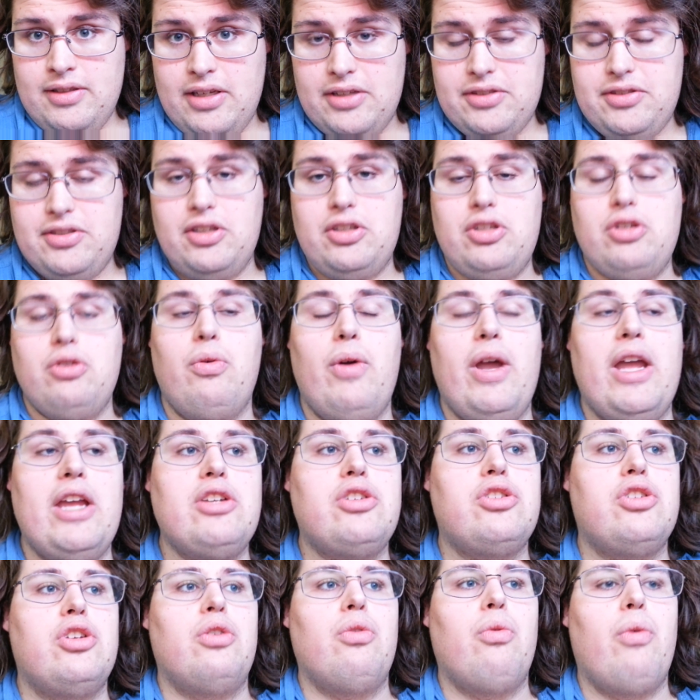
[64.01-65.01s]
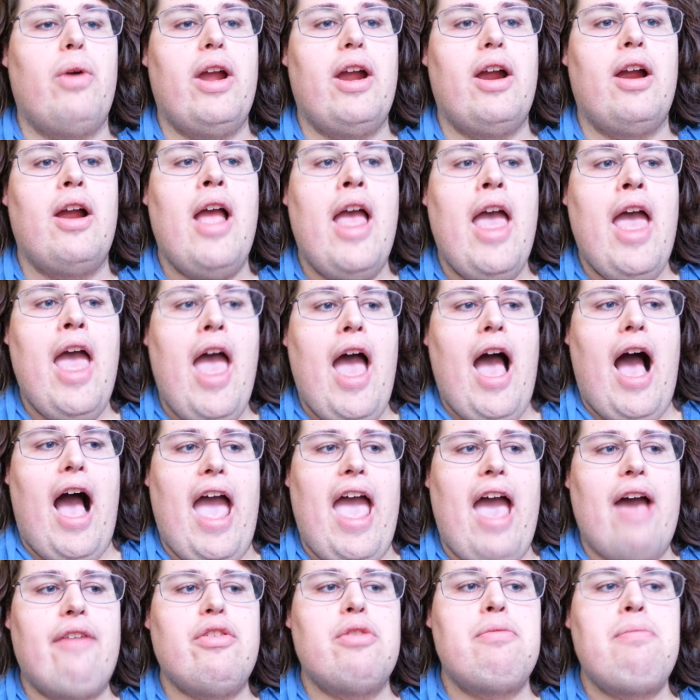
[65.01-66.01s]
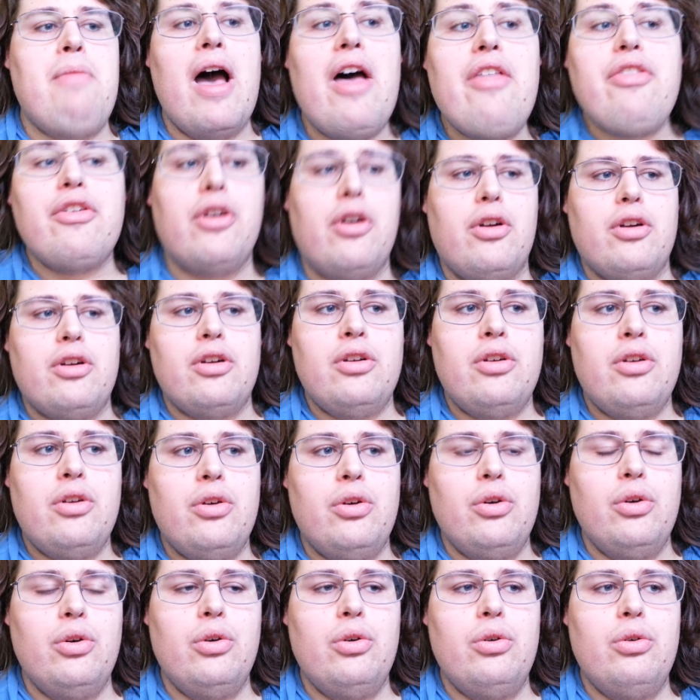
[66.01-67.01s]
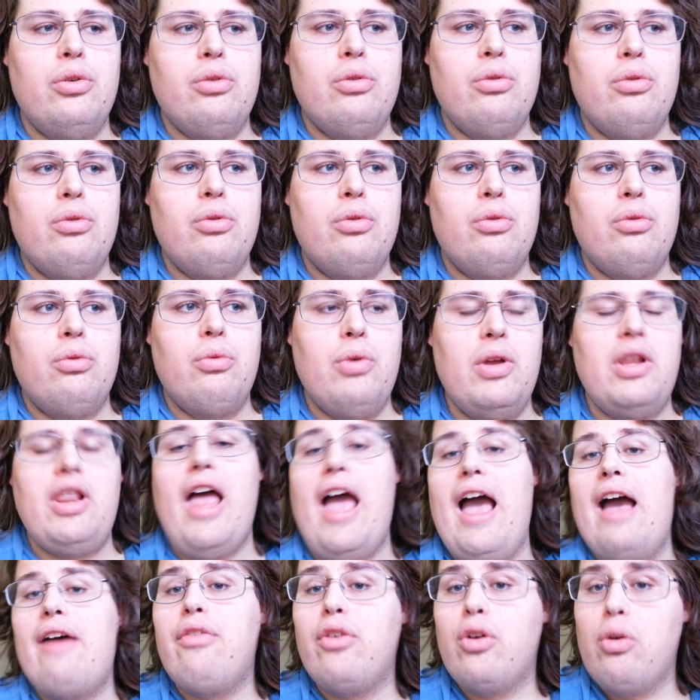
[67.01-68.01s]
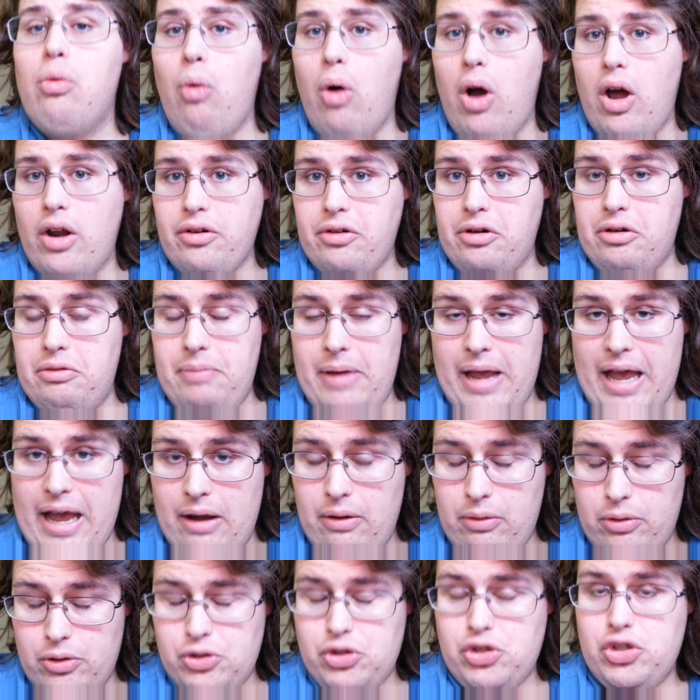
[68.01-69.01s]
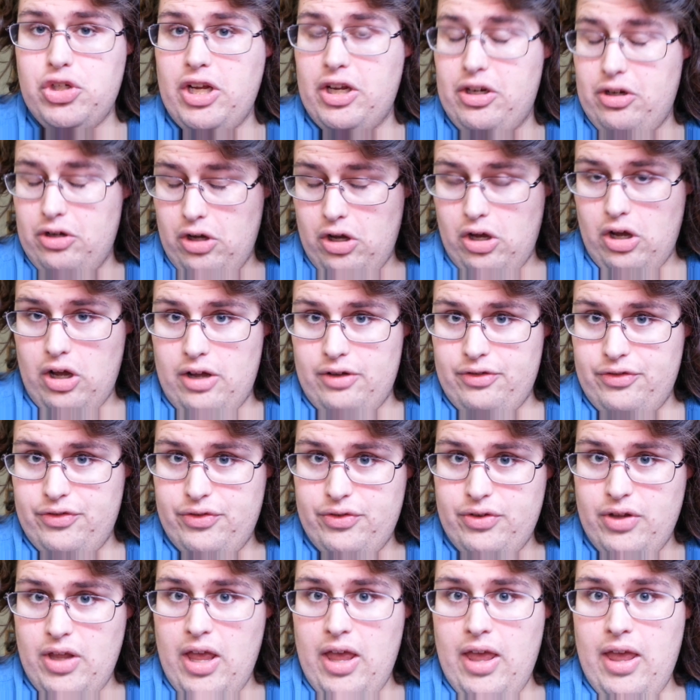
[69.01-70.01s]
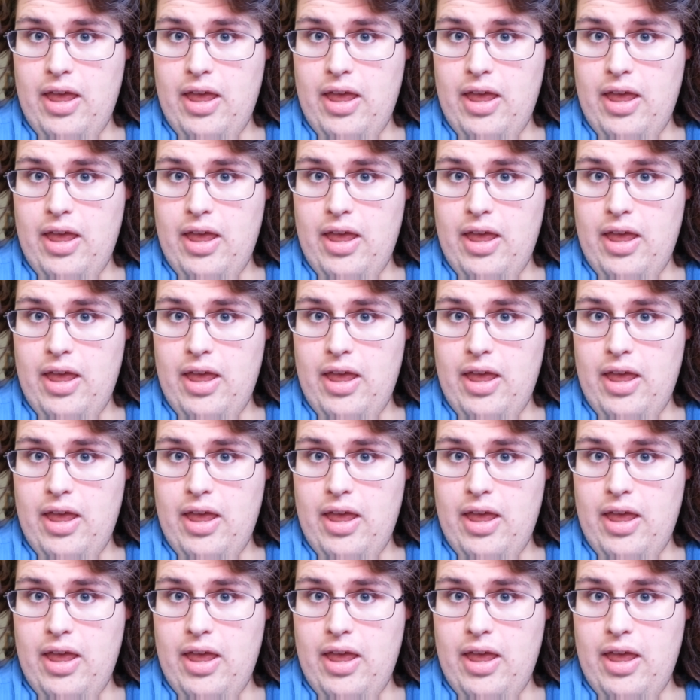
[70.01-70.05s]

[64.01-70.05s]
a situation where I have a mother who will have her water and power shut off